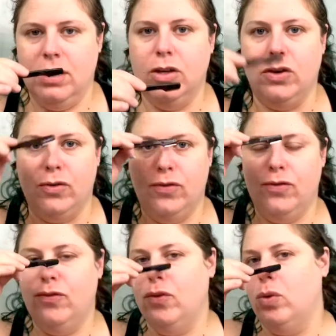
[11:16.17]
Your
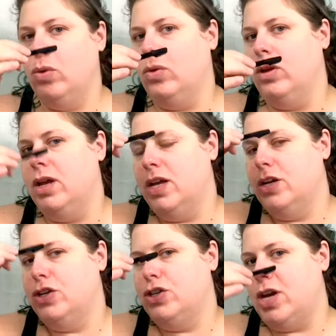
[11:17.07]
full
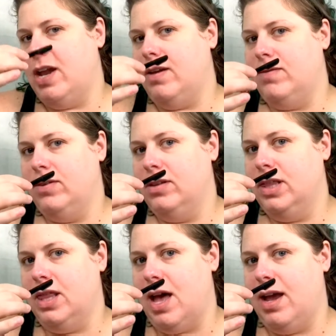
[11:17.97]
shave
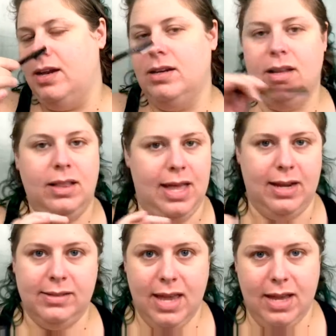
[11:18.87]
line. That
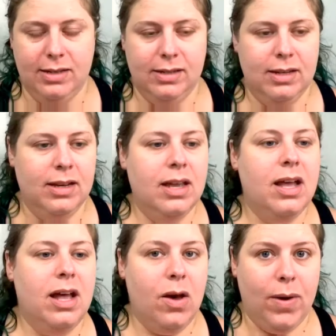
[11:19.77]
is it.
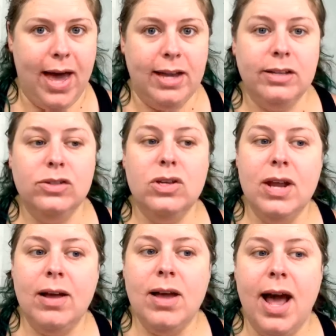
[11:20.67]
Okay, so
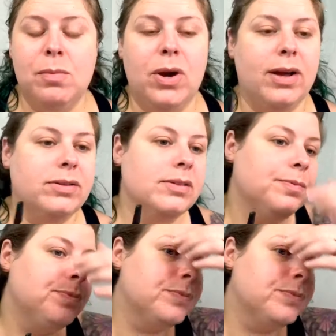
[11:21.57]
now to eyebrows.